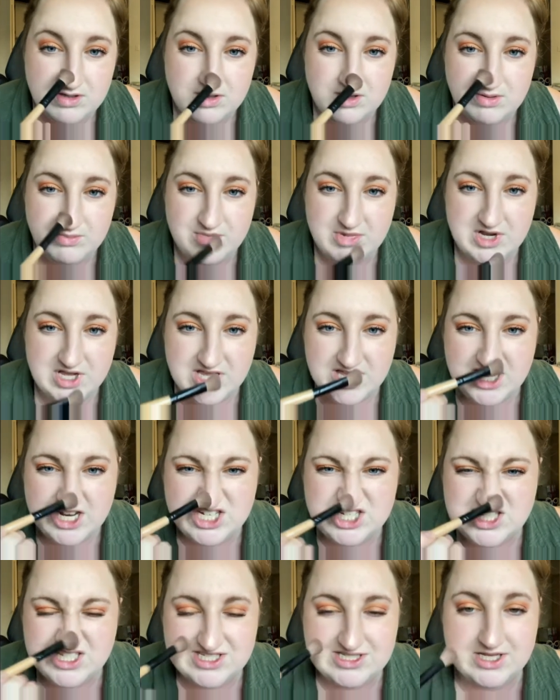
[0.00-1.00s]
I'm gonna catch
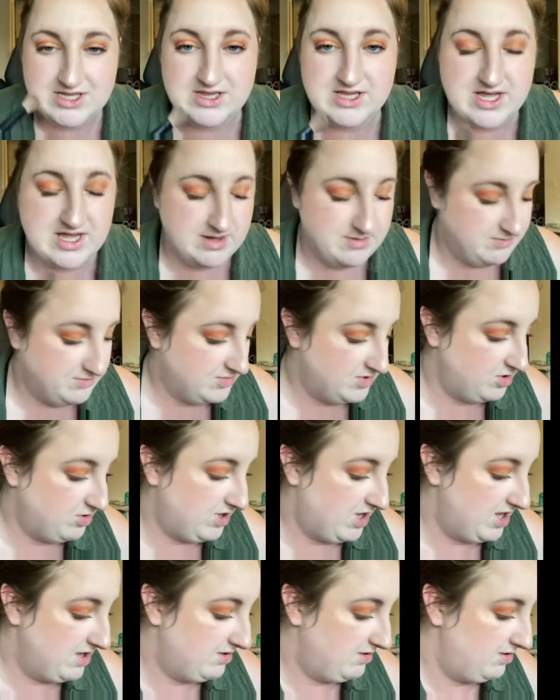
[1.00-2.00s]
the sunlight.
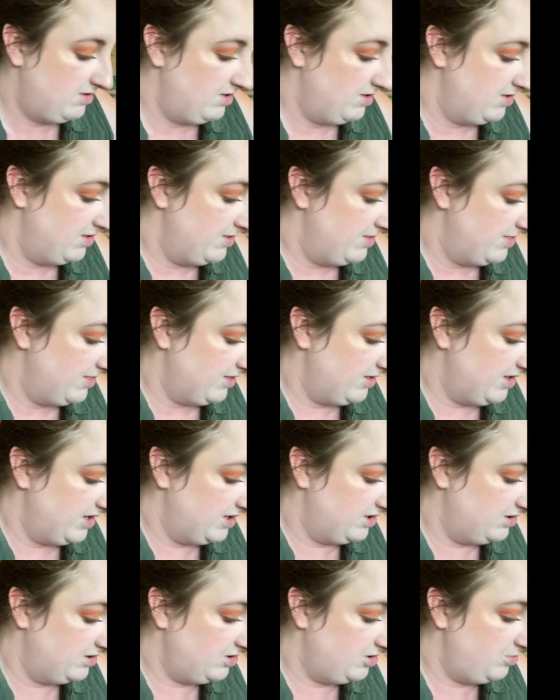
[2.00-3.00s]
Okay, get
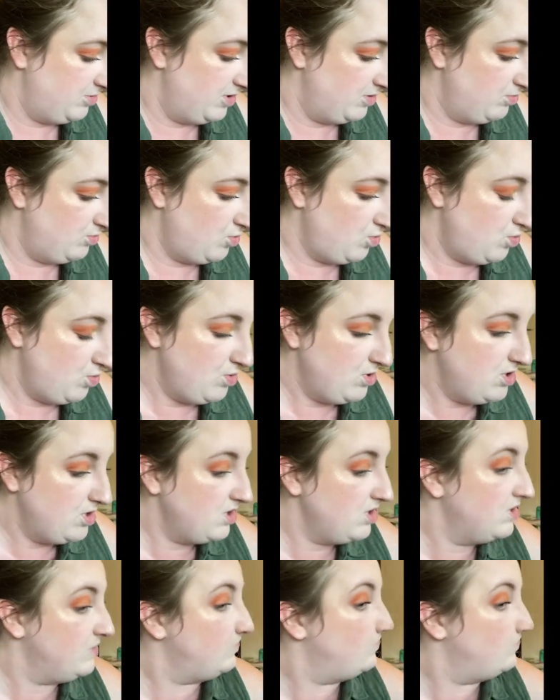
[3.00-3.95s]
a little bit more.